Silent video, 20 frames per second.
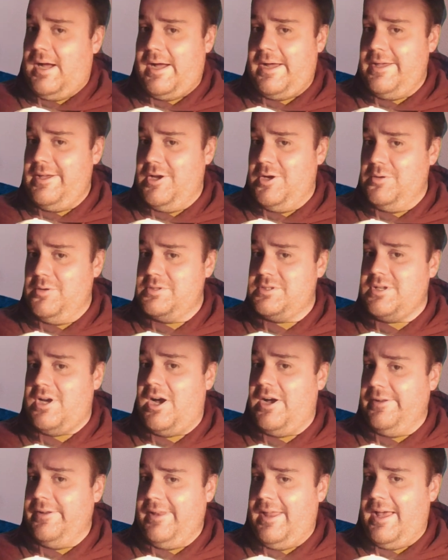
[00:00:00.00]
I host
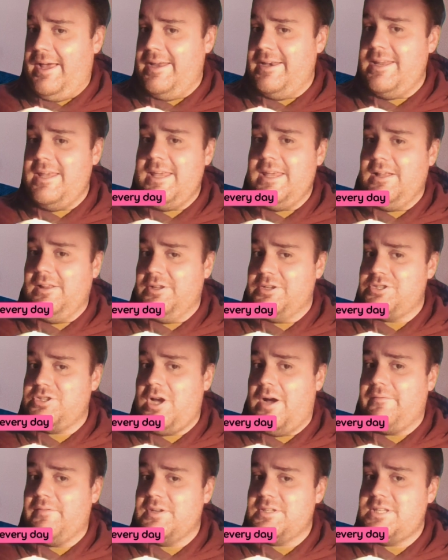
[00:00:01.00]
online English
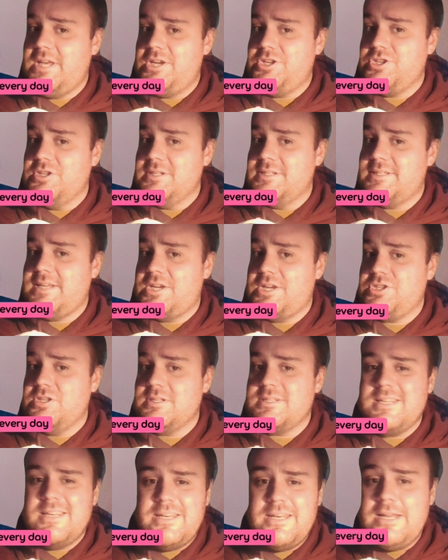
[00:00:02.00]
conversation
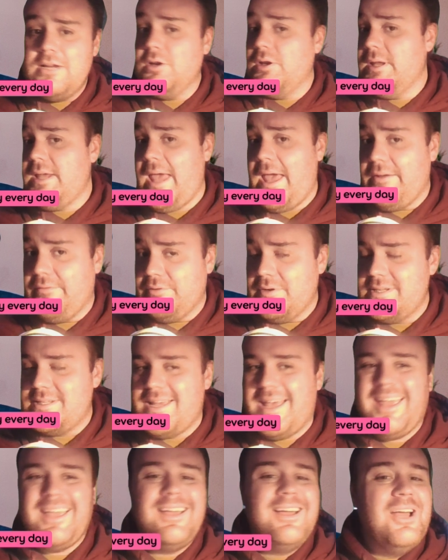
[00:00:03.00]
sessions nearly every
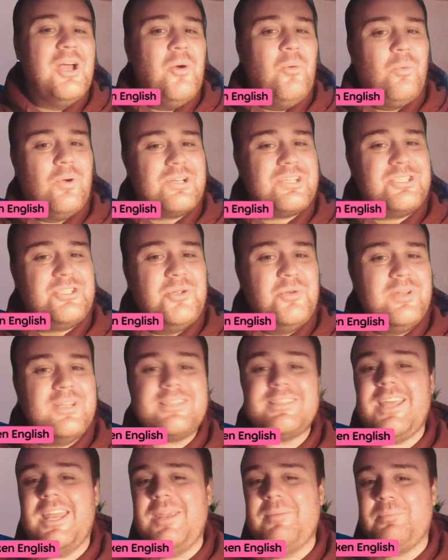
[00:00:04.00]
day where students
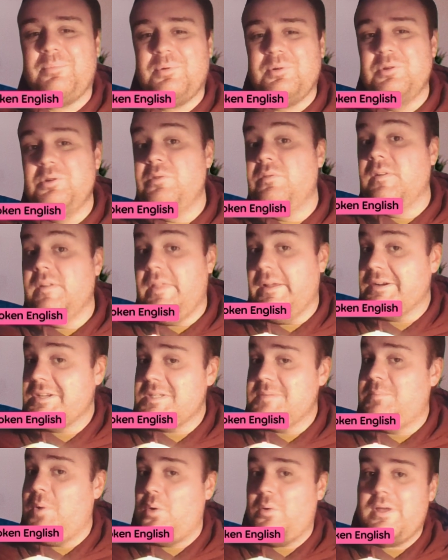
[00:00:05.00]
can improve their
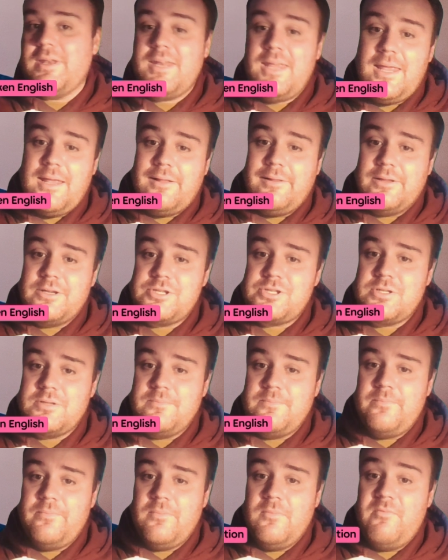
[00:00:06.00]
spoken English.
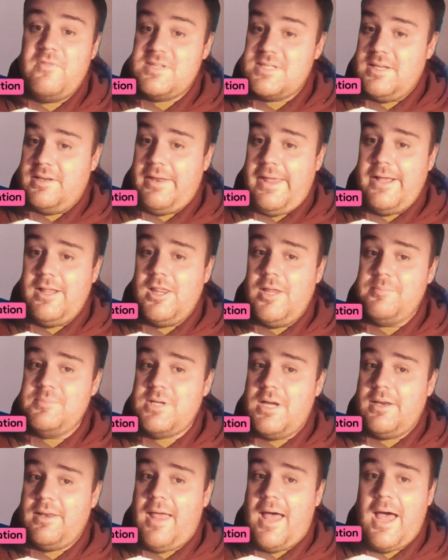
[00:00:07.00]
Visit
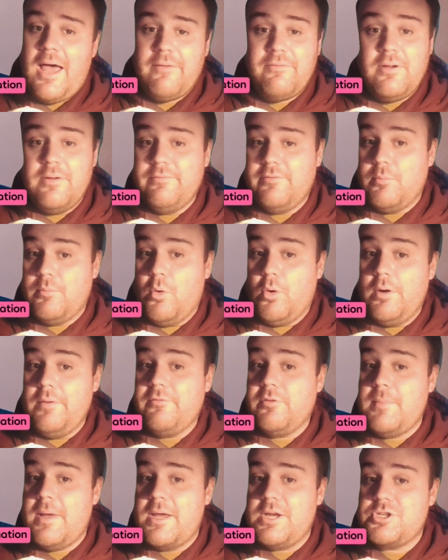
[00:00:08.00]
langclub.live for more
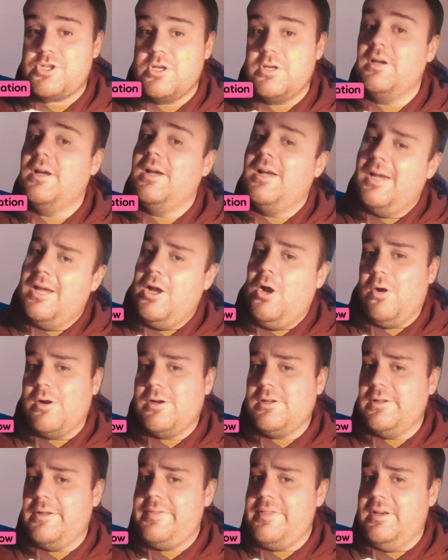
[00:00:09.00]
information or
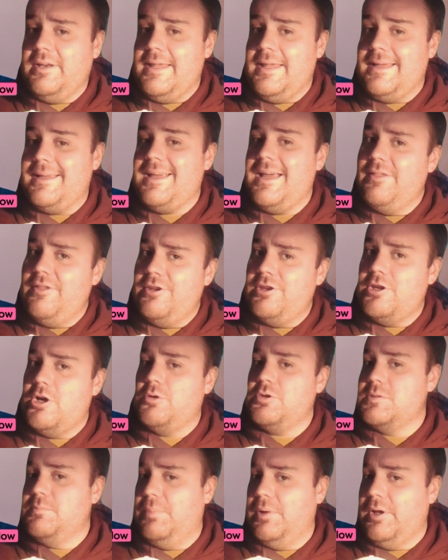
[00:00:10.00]
click the link in the
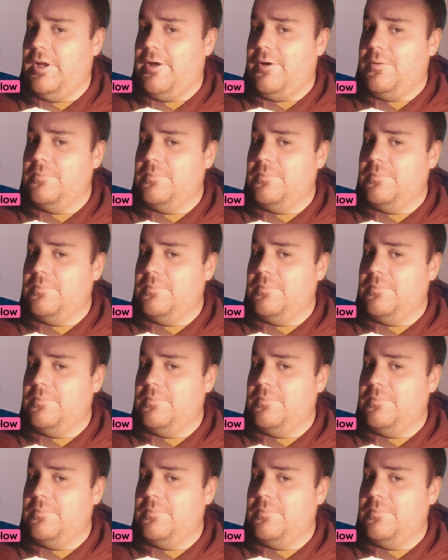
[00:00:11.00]
notes below.